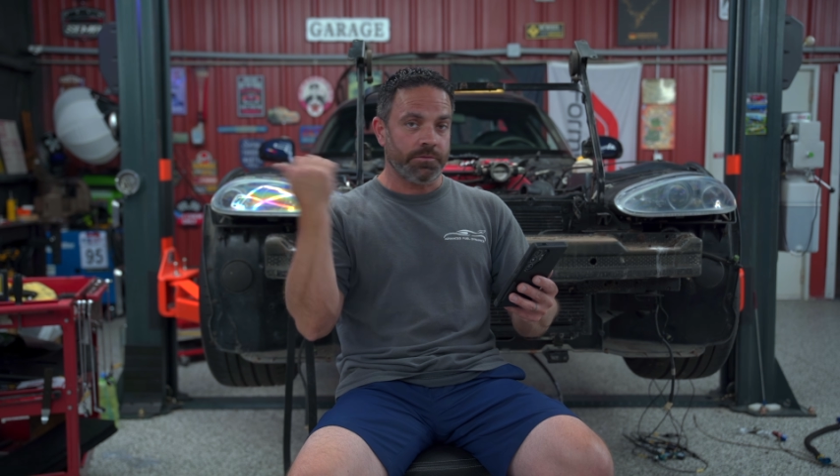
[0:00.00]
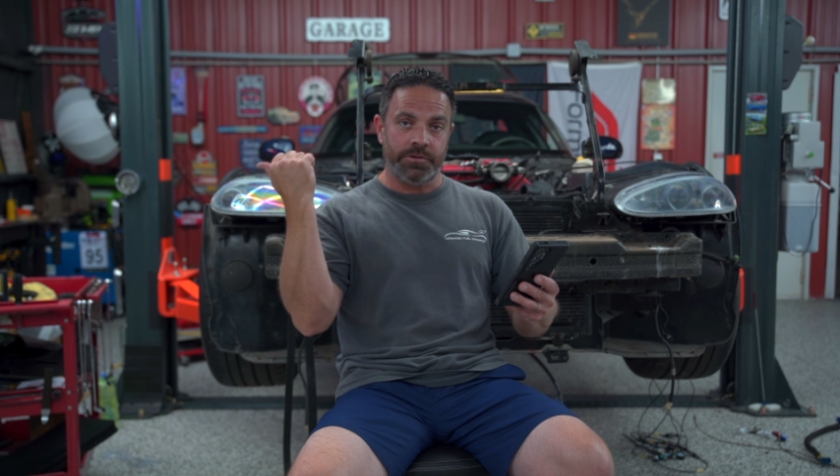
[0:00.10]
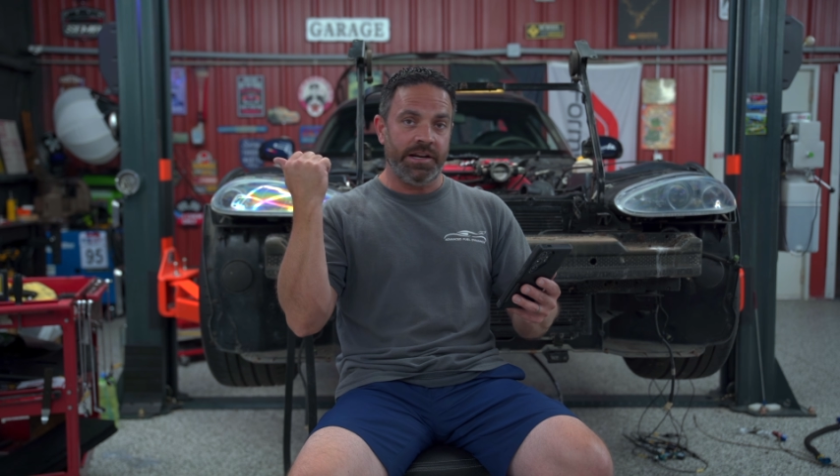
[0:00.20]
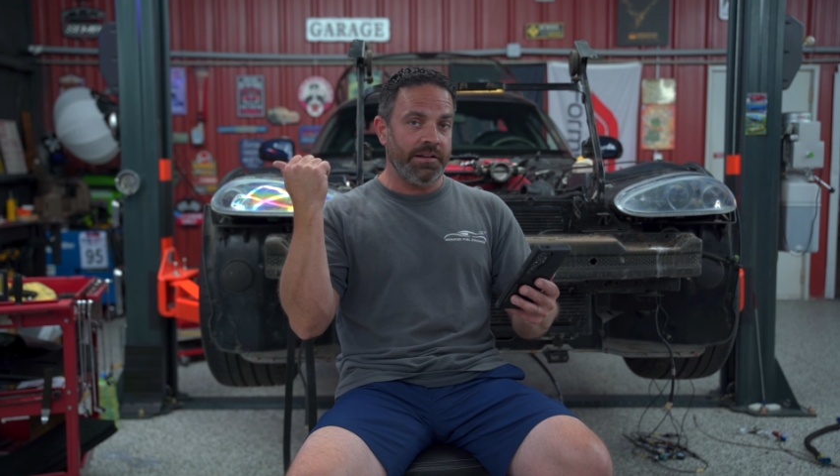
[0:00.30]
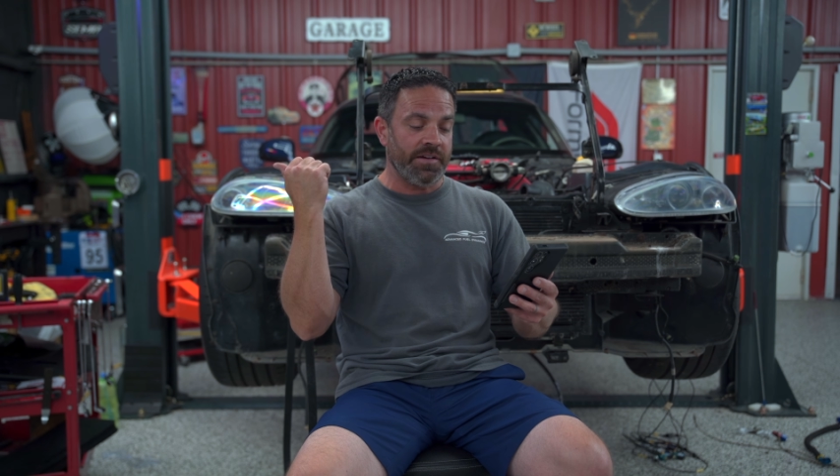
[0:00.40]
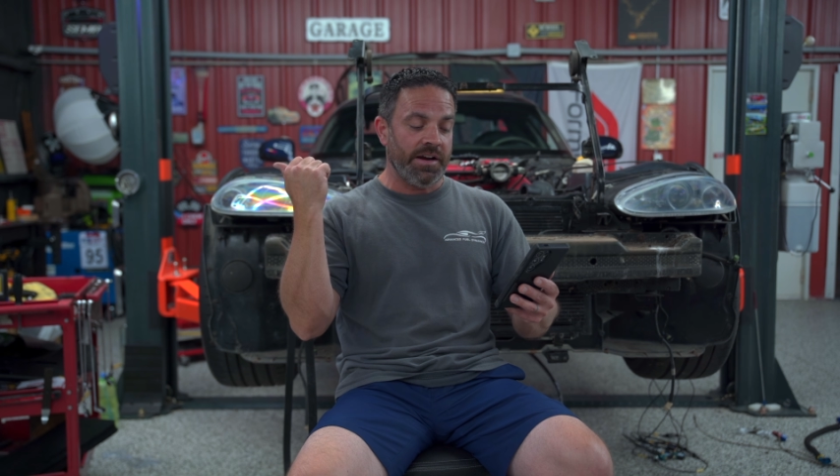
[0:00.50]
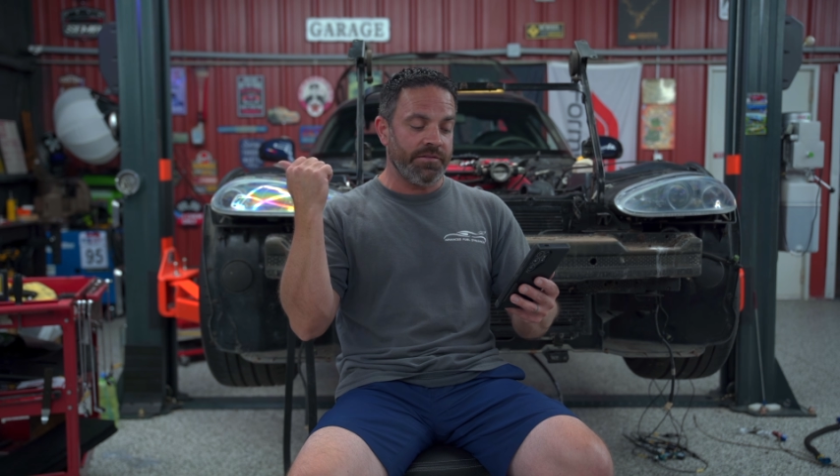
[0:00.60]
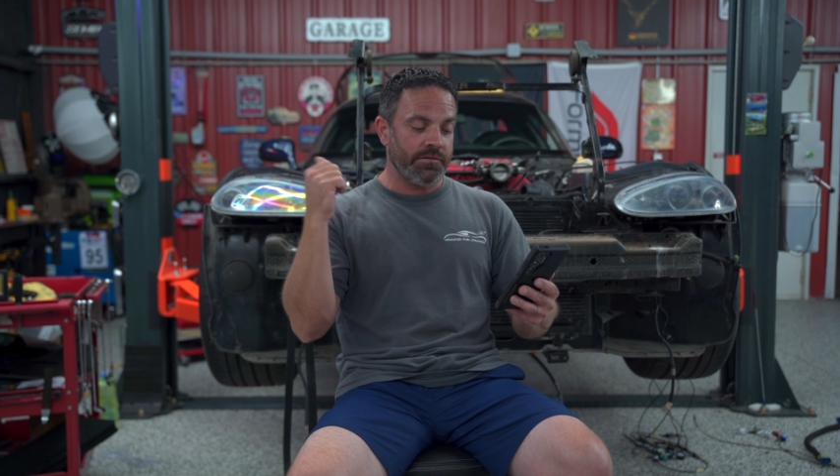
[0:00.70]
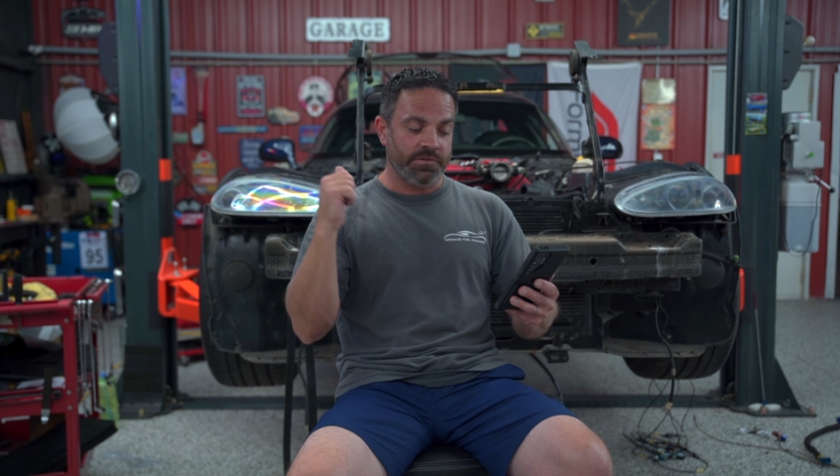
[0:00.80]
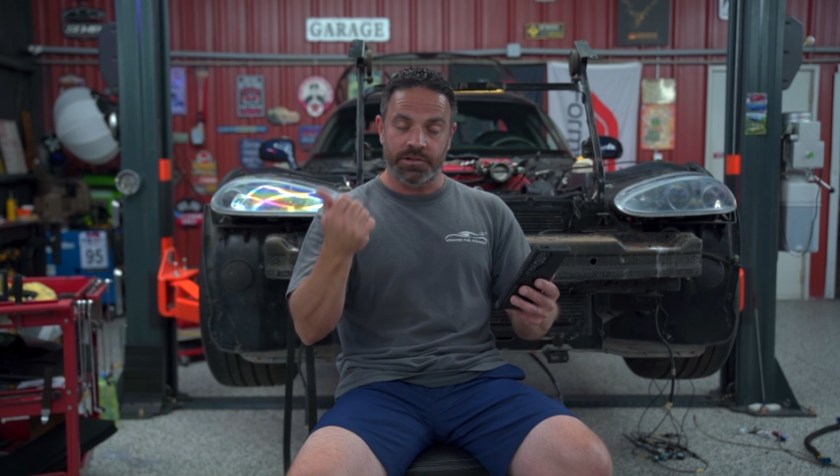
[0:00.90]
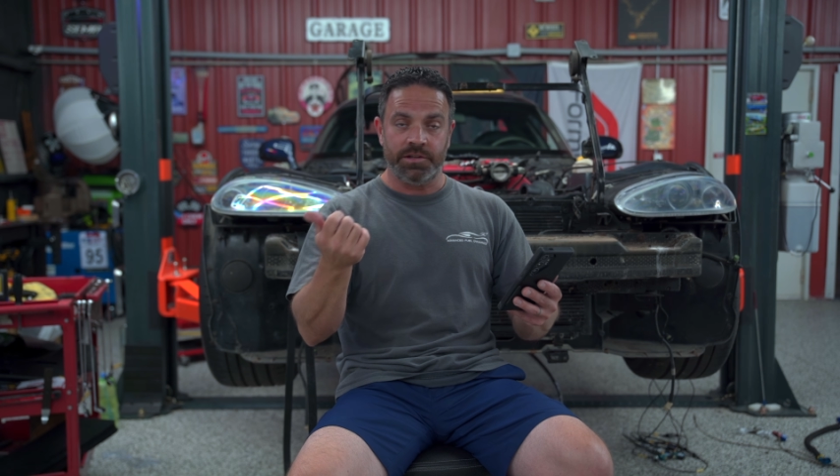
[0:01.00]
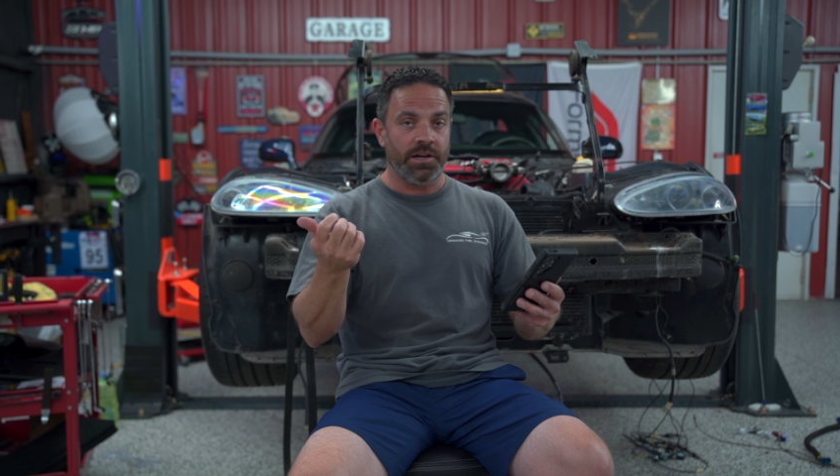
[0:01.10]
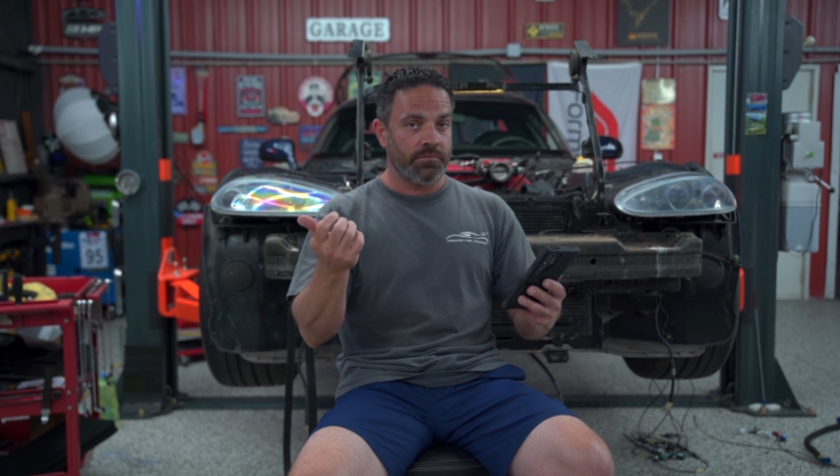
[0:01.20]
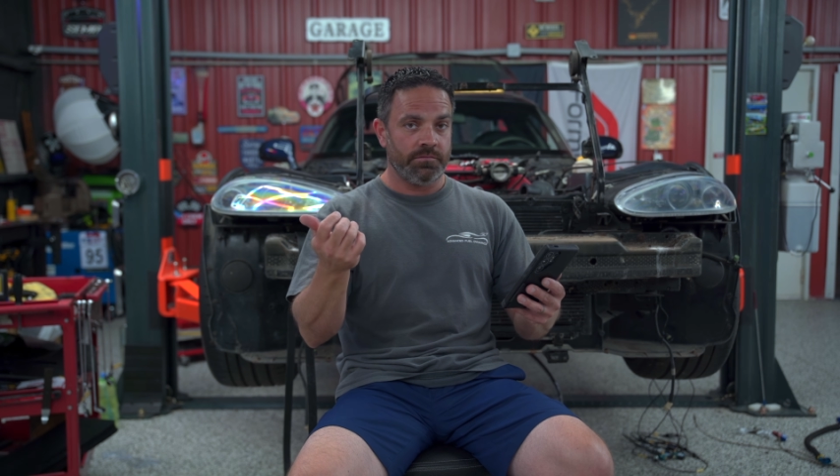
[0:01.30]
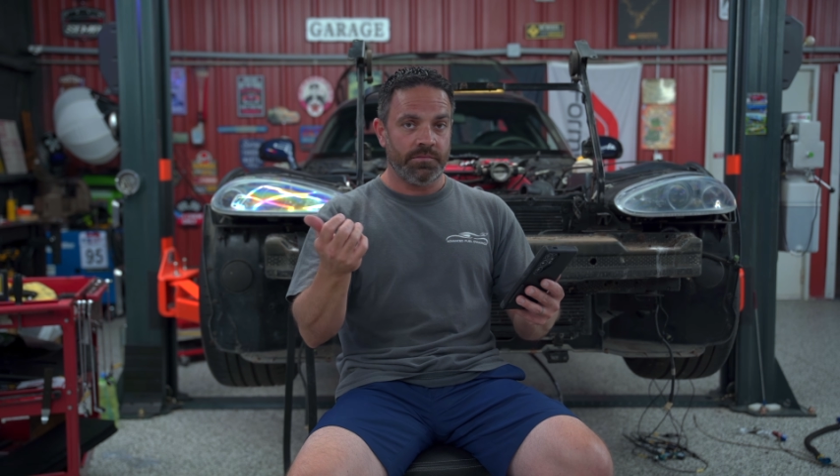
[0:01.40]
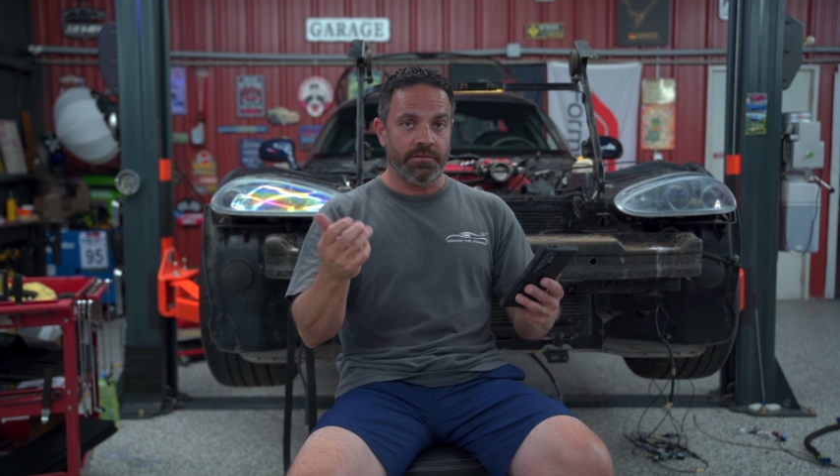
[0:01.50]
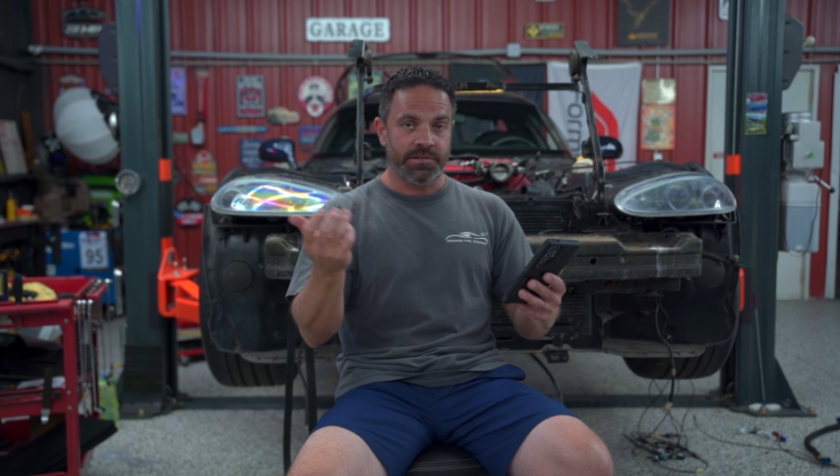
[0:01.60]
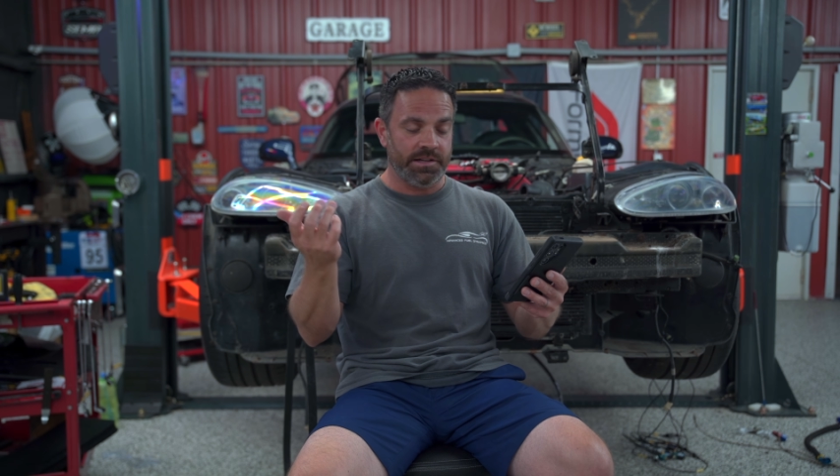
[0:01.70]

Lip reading: threw 85 in it. It was good to go. That was it.